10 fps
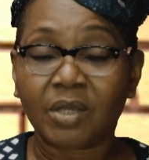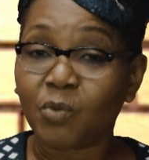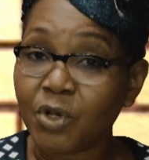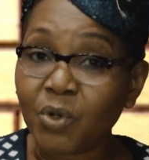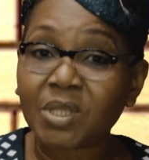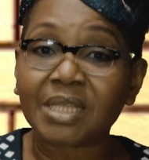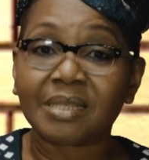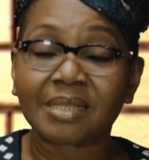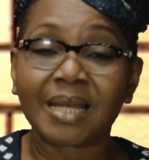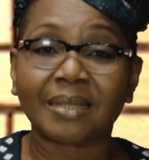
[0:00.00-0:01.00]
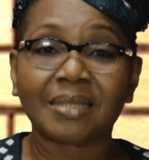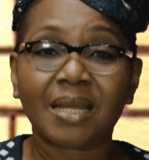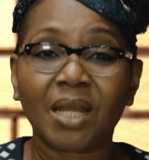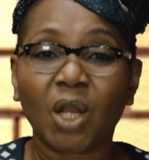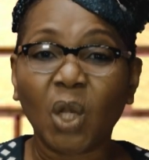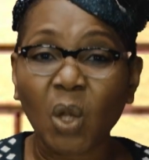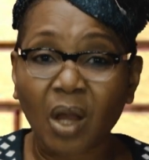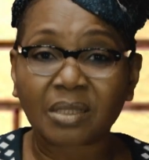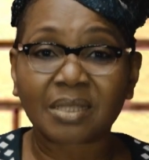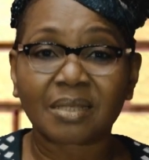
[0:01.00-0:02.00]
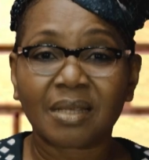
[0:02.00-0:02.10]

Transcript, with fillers: We notice that Lot